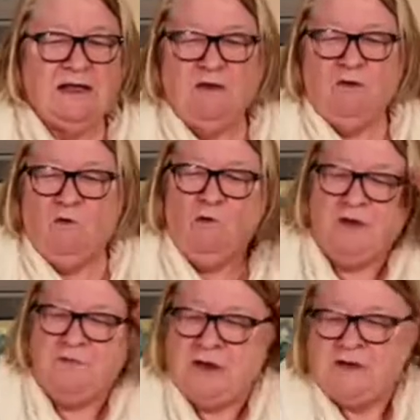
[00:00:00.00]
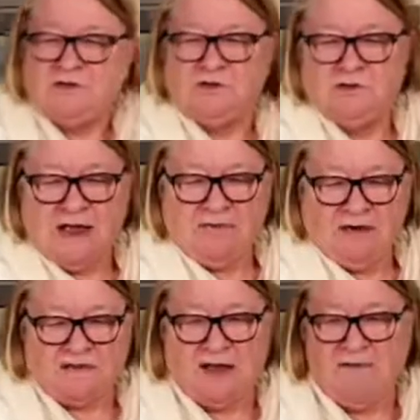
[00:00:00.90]
all you're going to do now
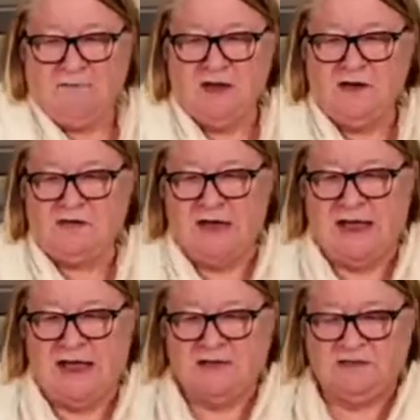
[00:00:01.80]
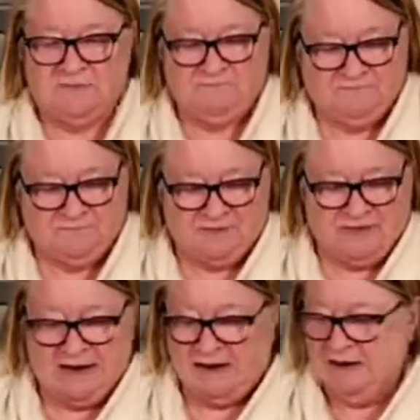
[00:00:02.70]
is I'm going to add,
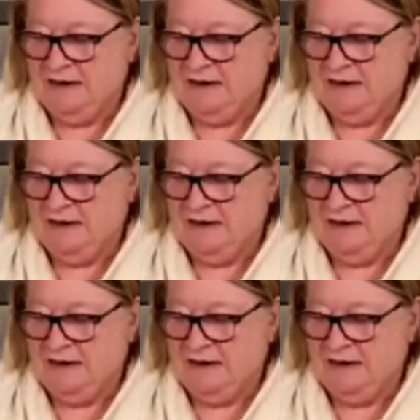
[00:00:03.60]
okay,